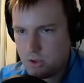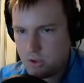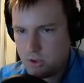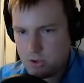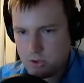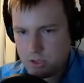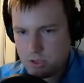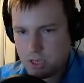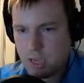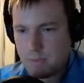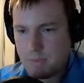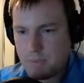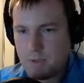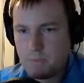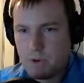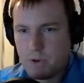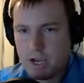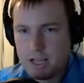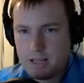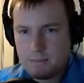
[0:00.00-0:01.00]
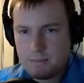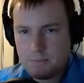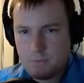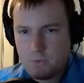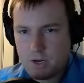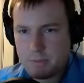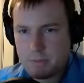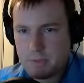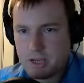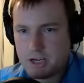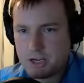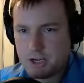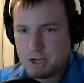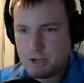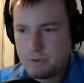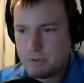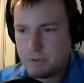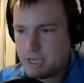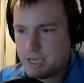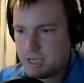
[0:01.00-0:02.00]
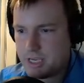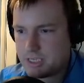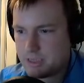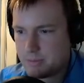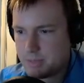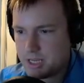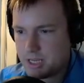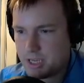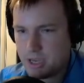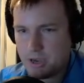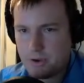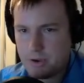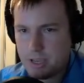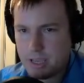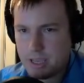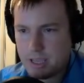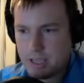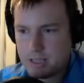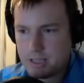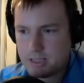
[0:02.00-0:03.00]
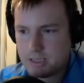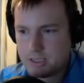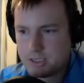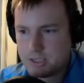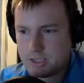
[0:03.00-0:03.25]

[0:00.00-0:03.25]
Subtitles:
Okay, meanwhile, what I'm going to do is I'm going to go and...